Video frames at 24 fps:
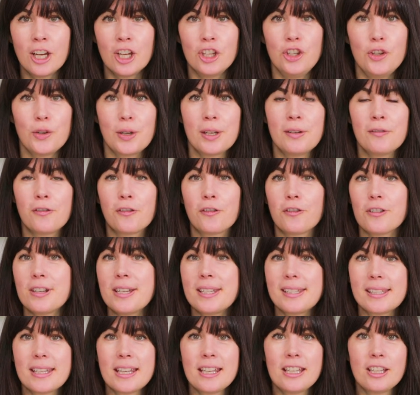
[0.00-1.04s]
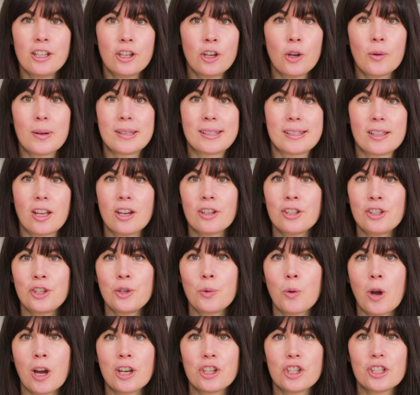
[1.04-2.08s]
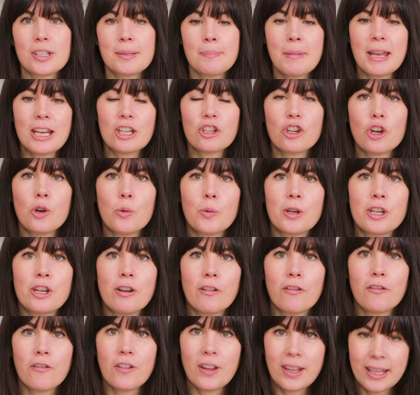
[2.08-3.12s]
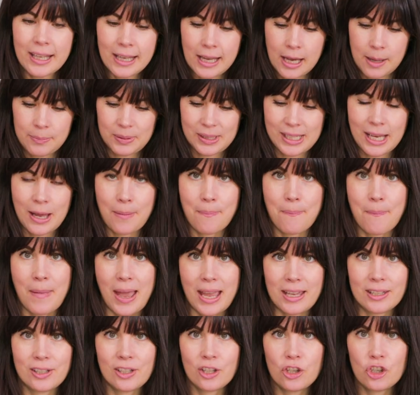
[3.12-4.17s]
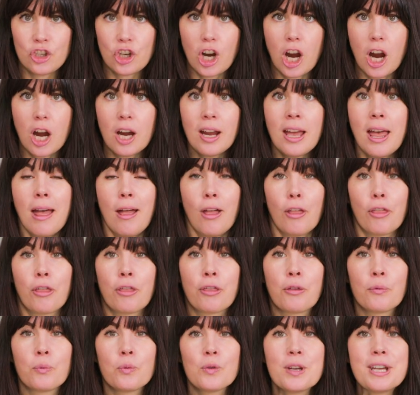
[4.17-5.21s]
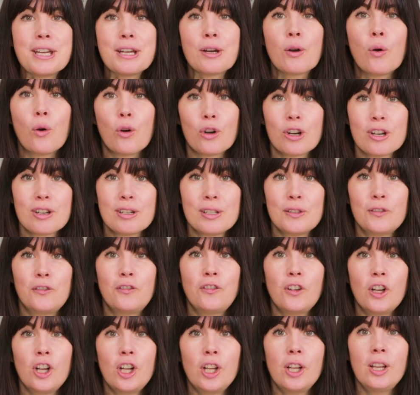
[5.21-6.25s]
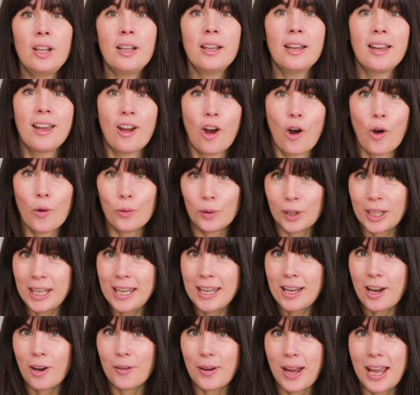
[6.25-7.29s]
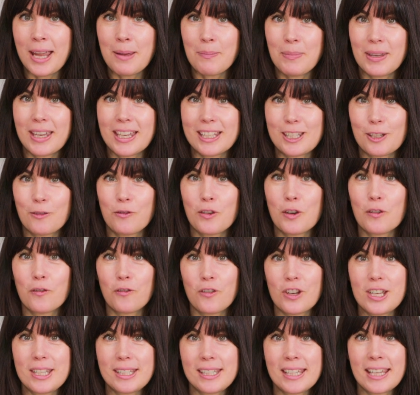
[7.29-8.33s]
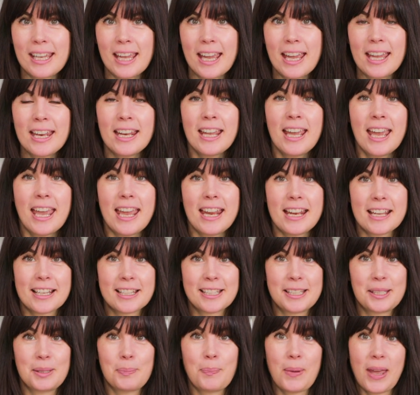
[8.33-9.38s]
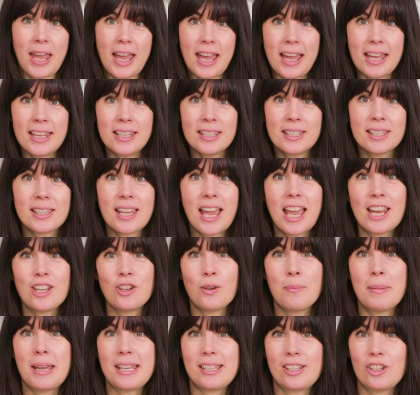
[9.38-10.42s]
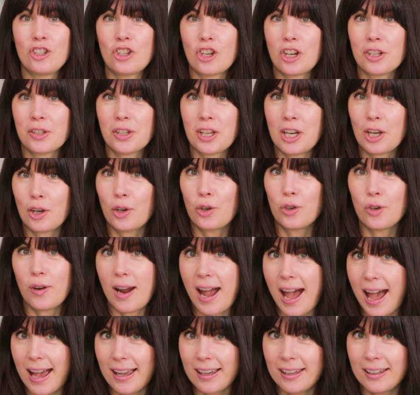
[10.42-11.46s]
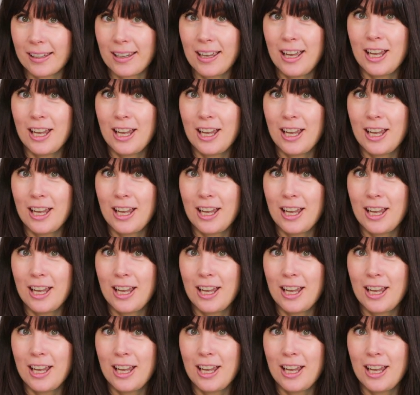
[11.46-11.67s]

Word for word: You can freeze it, you know, as long as you want. Just make sure when you're filling up, say a mason jar, three quarters full only, all right? Because if you're freezing it, it expands and your mason jar is gonna crack.